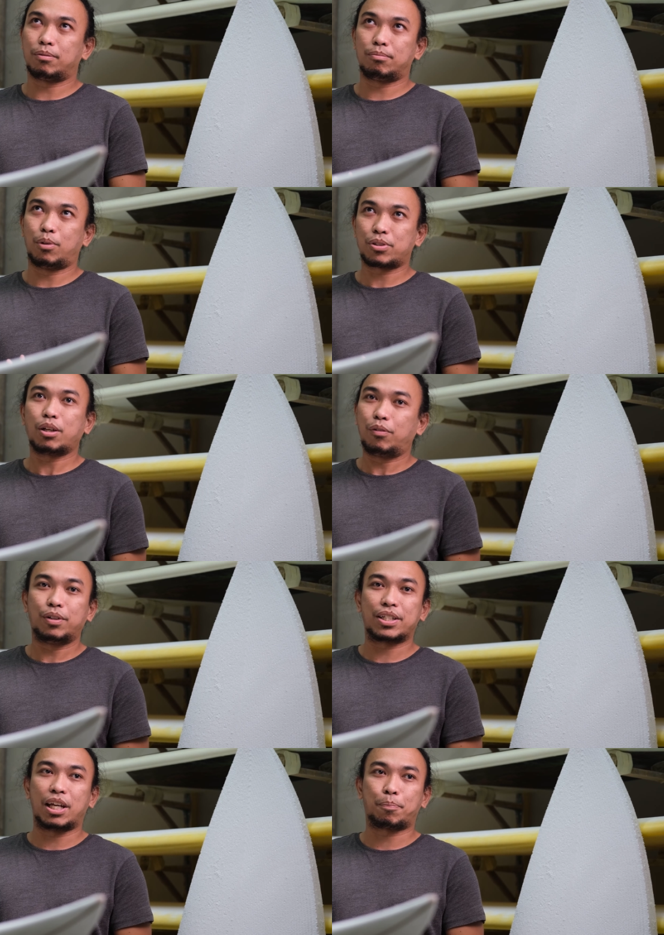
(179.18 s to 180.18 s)
mostly all
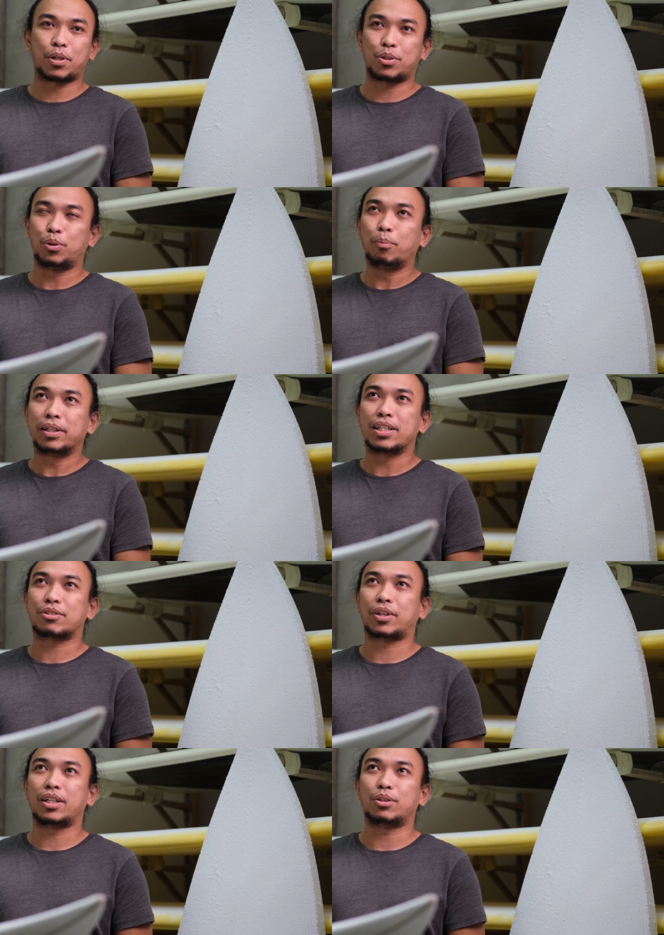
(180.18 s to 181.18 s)
the shapers. Nobody's
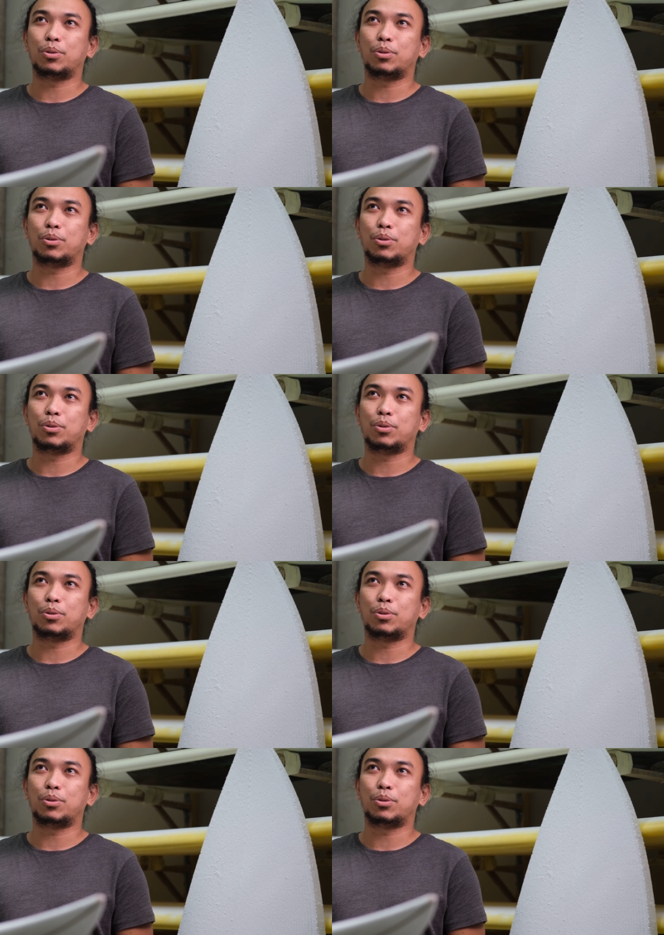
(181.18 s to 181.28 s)
trying